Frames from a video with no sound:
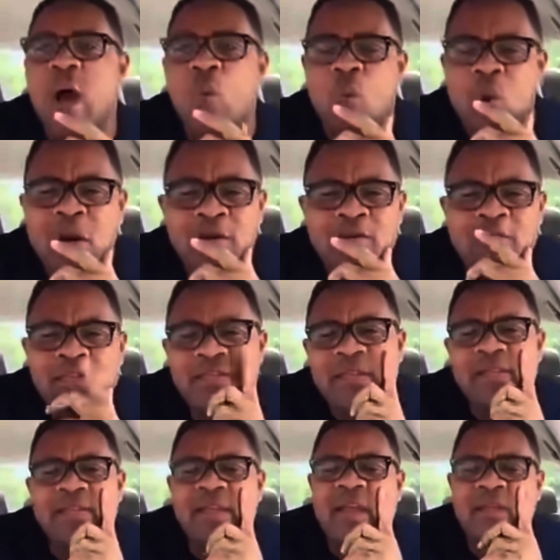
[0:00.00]
One of the
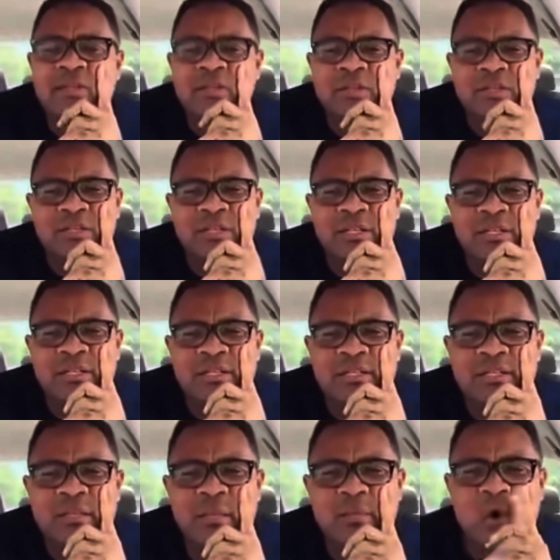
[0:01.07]
things that I've noticed in this
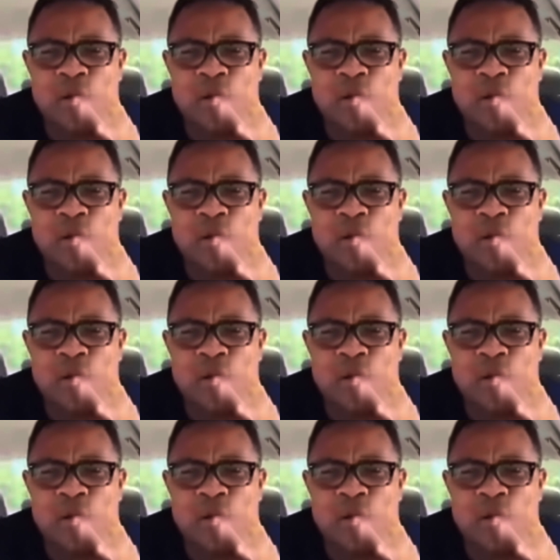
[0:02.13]
system